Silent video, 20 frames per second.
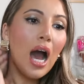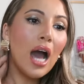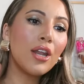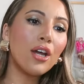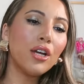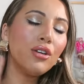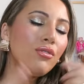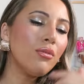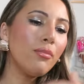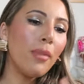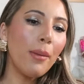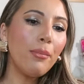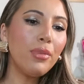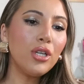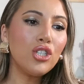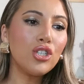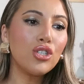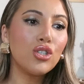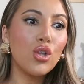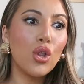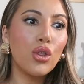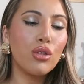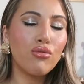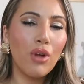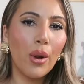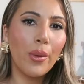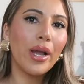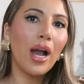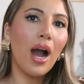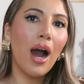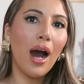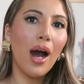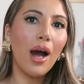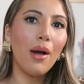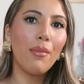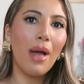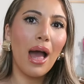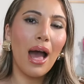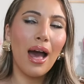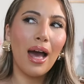And I remember just throwing
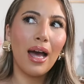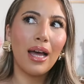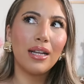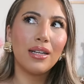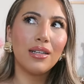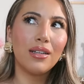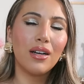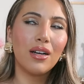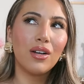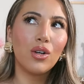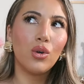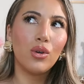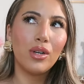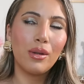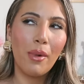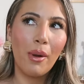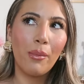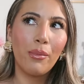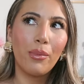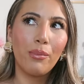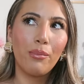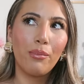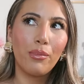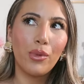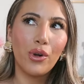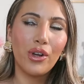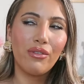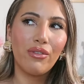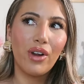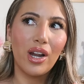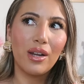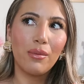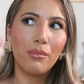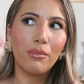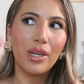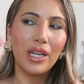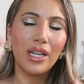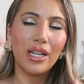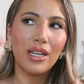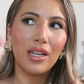up and calling my boyfriend
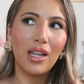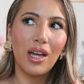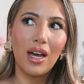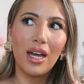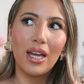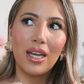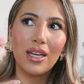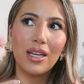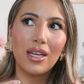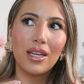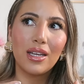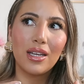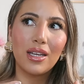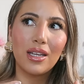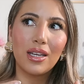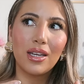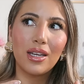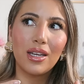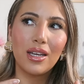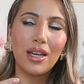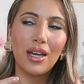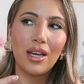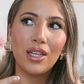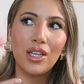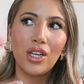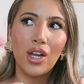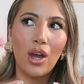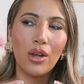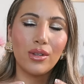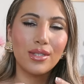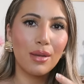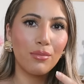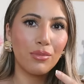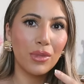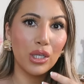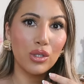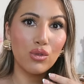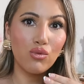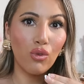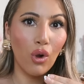and being like, you know,
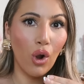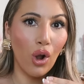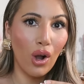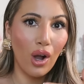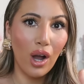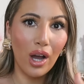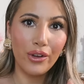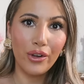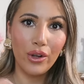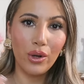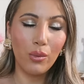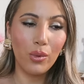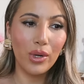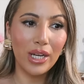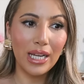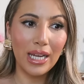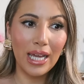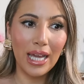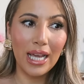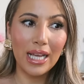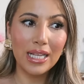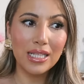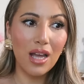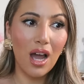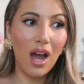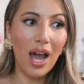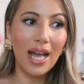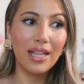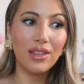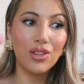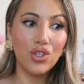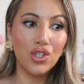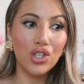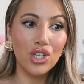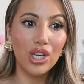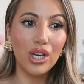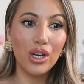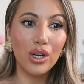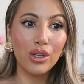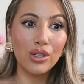something's wrong, I don't know what it is. I had the
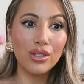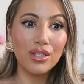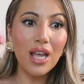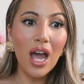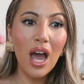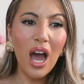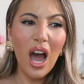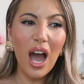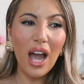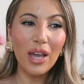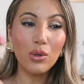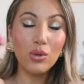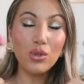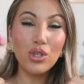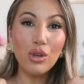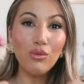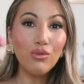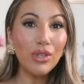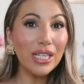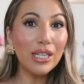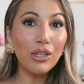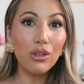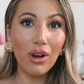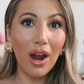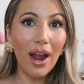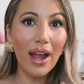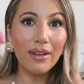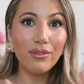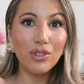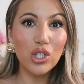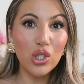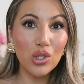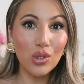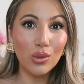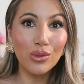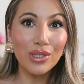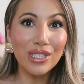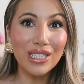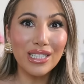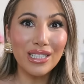chills. I also really craved
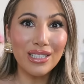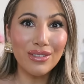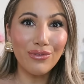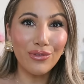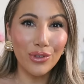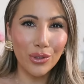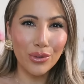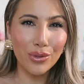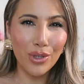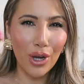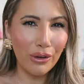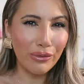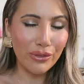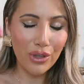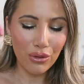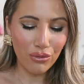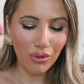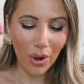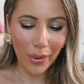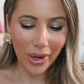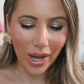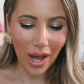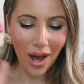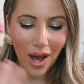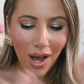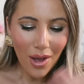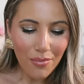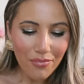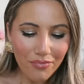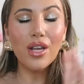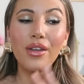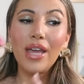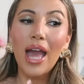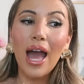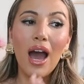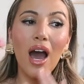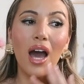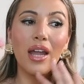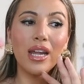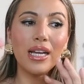salty food after throwing up. So
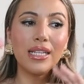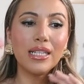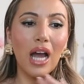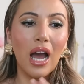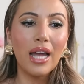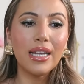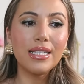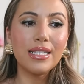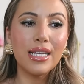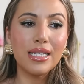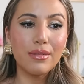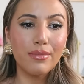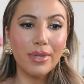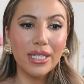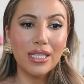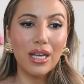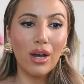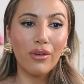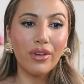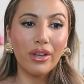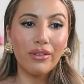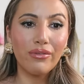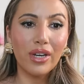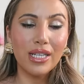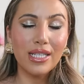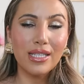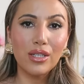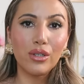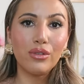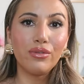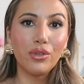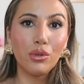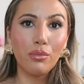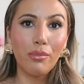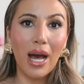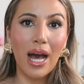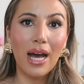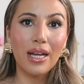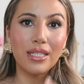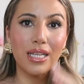yeah, and I kind of said to myself, if I still feel
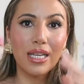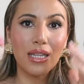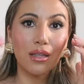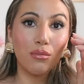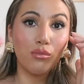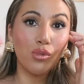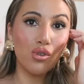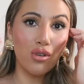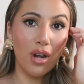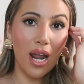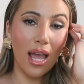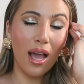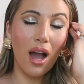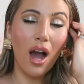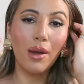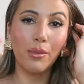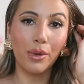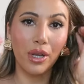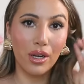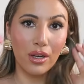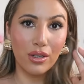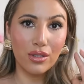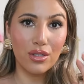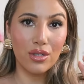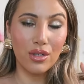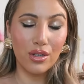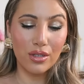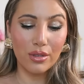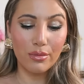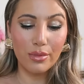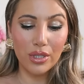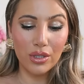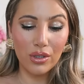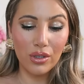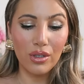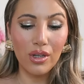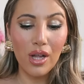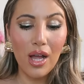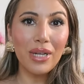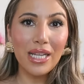bad in the morning, I'm gonna go to the
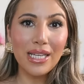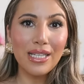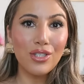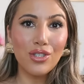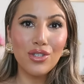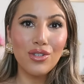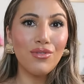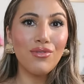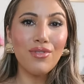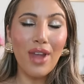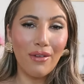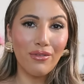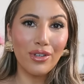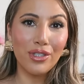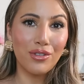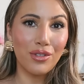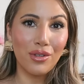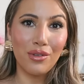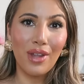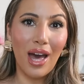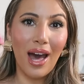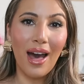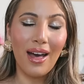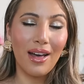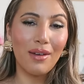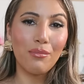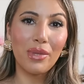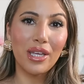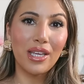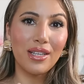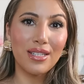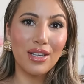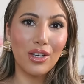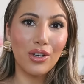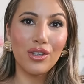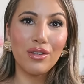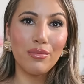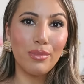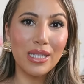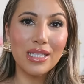hospital. Please never do that, because it
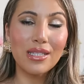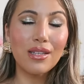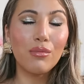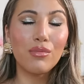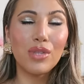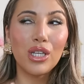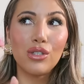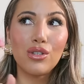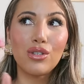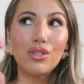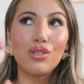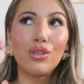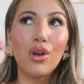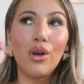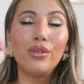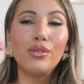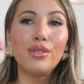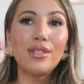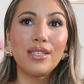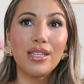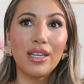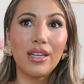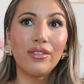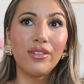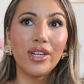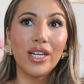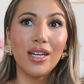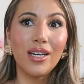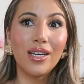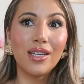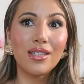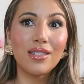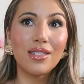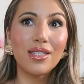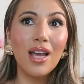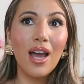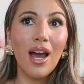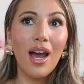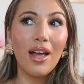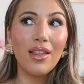could have been something so
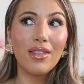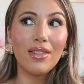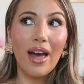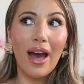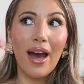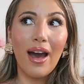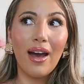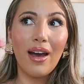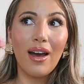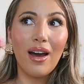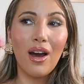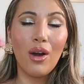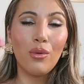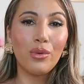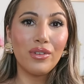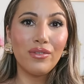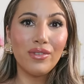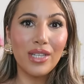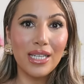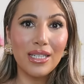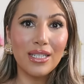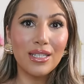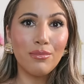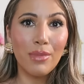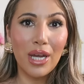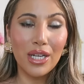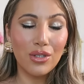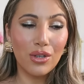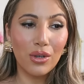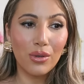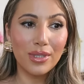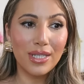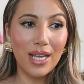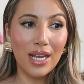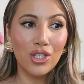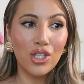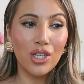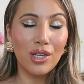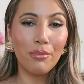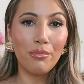serious that I would have needed medical
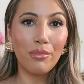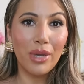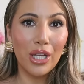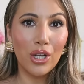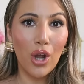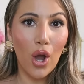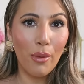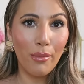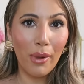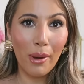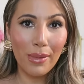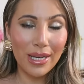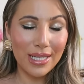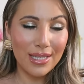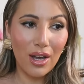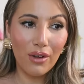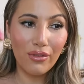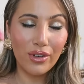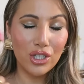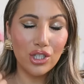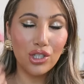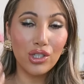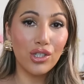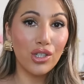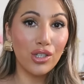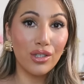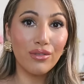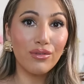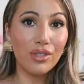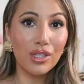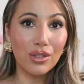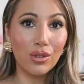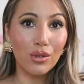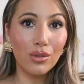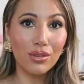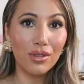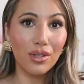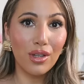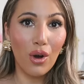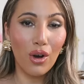attention, and being home by myself, I should have just
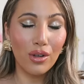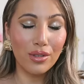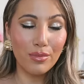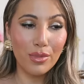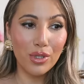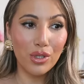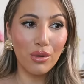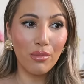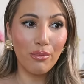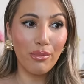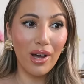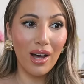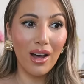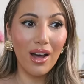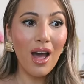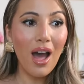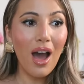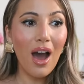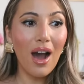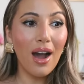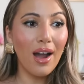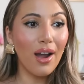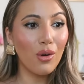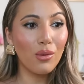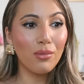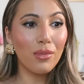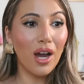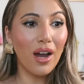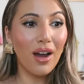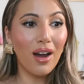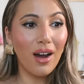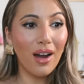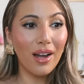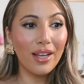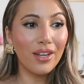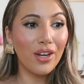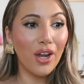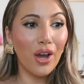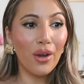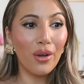called the hospital. But
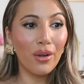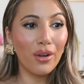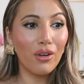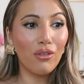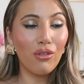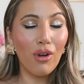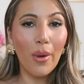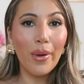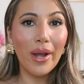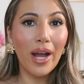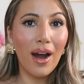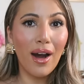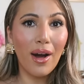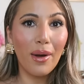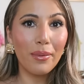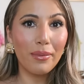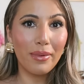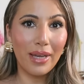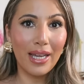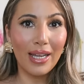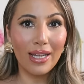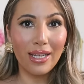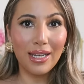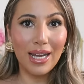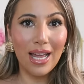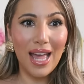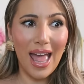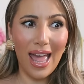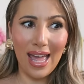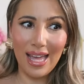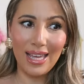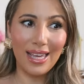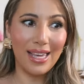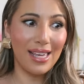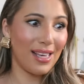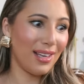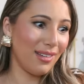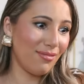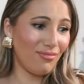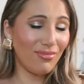I, growing up in
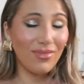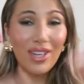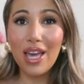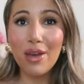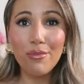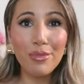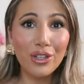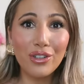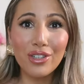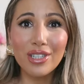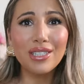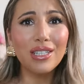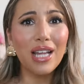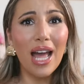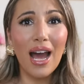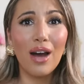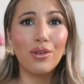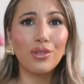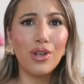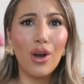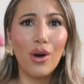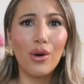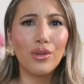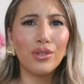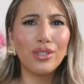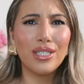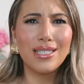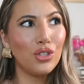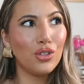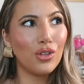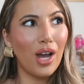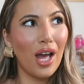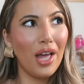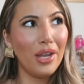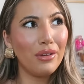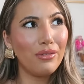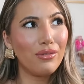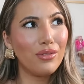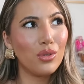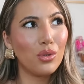a immigrant household, you're
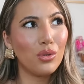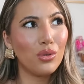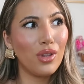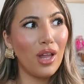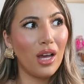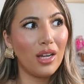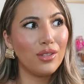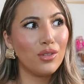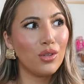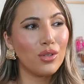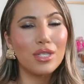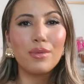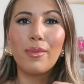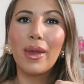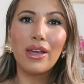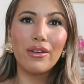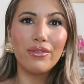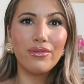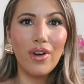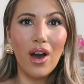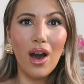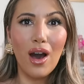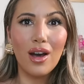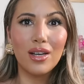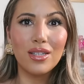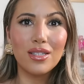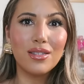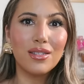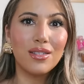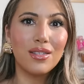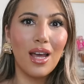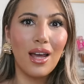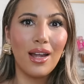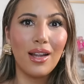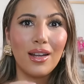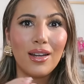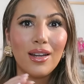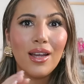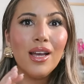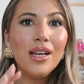kind of taught like not to make a fuss
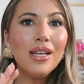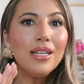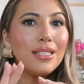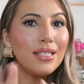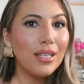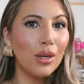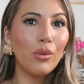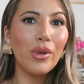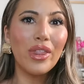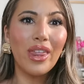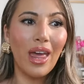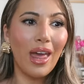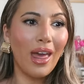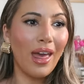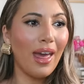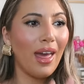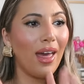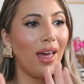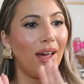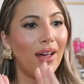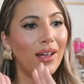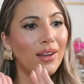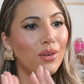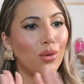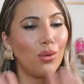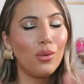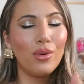and deal with it and